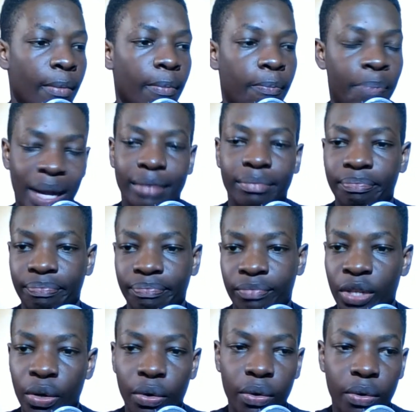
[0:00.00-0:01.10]
But,
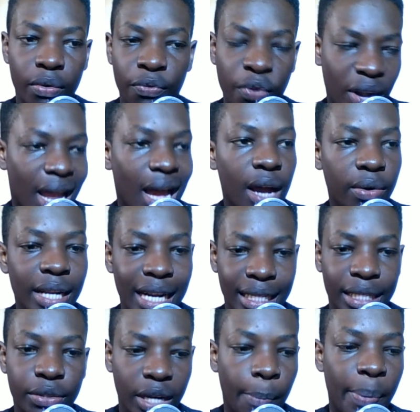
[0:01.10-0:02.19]
you know, for now, let us
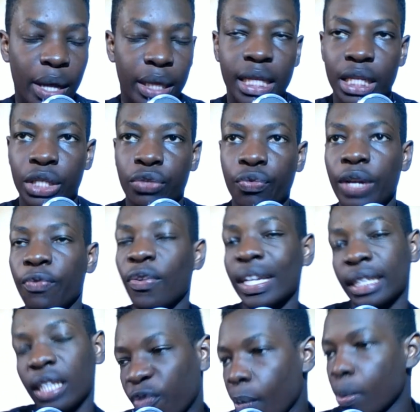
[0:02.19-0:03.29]
talk about these three.
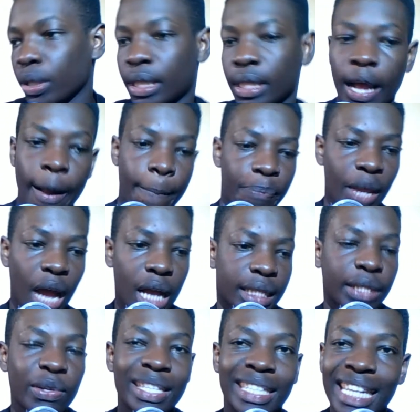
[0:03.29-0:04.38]
First and foremost, um,
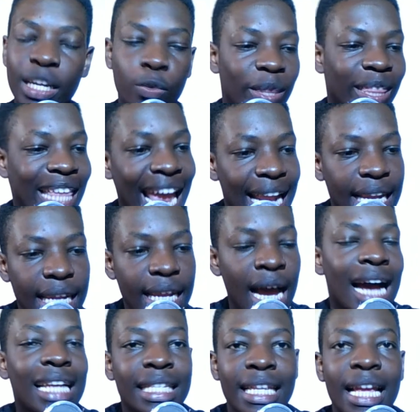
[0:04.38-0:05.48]
Arsenal is linked with Eden
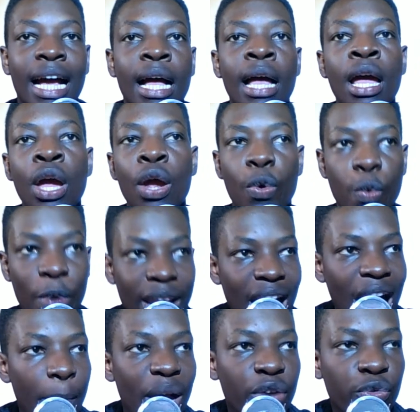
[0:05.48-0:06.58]
Hazard, Real
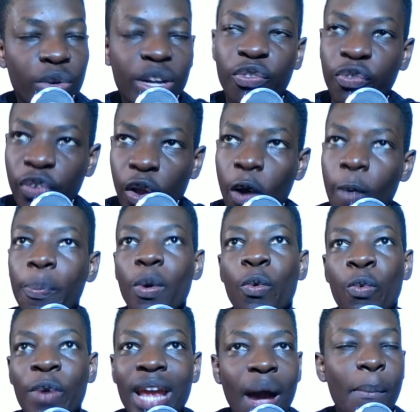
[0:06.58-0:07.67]
Madrid flop.
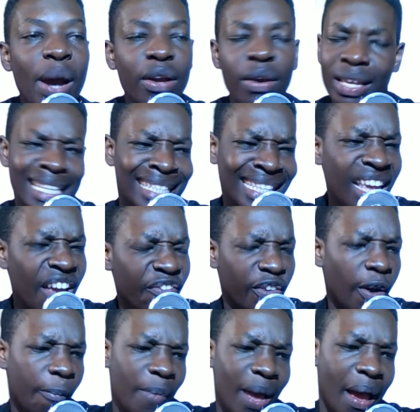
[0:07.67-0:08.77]
Real Ma is he a
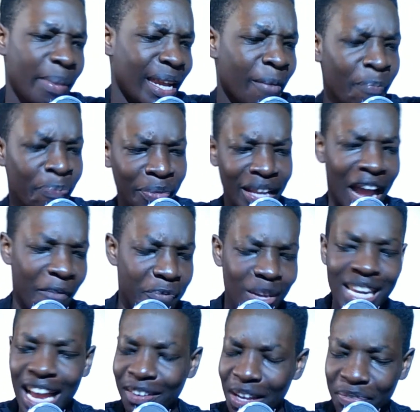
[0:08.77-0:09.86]
flop? I mean, I've been,
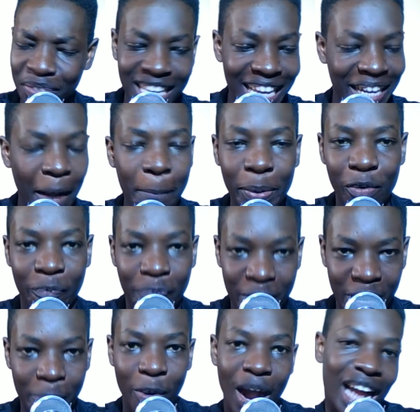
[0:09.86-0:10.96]
I've seen a couple of
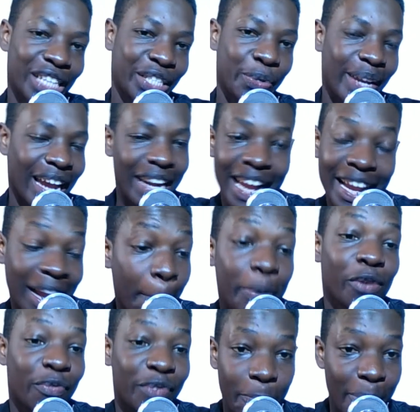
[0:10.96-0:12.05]
people arguing and a couple
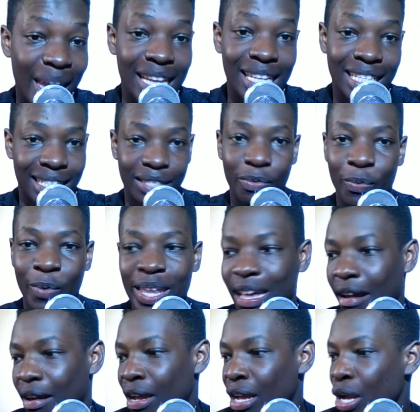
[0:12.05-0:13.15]
of debates
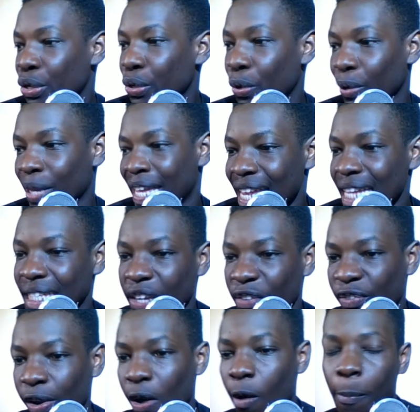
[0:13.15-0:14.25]
whether, you know, he is a
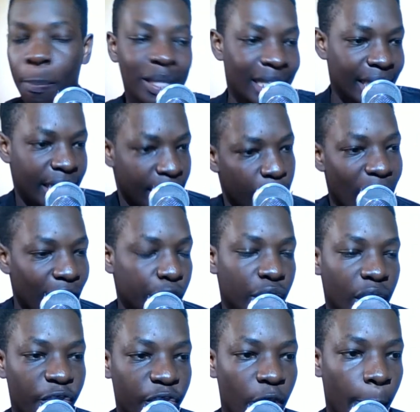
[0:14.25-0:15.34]
flop. Did he
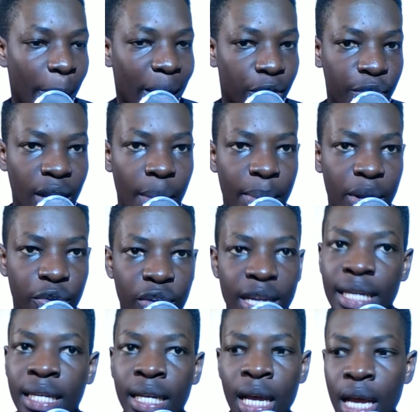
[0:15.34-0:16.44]
actually flop at Real
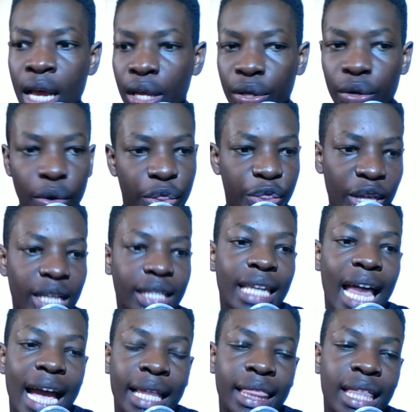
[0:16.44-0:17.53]
Madrid? You know, things
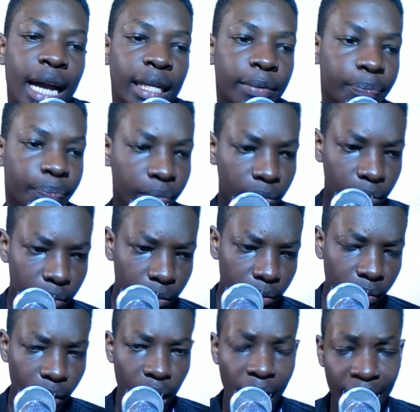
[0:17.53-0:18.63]
like that.
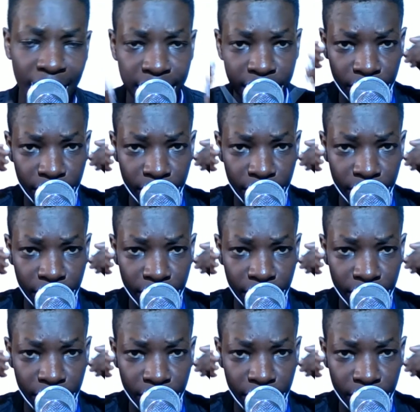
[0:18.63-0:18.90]
And,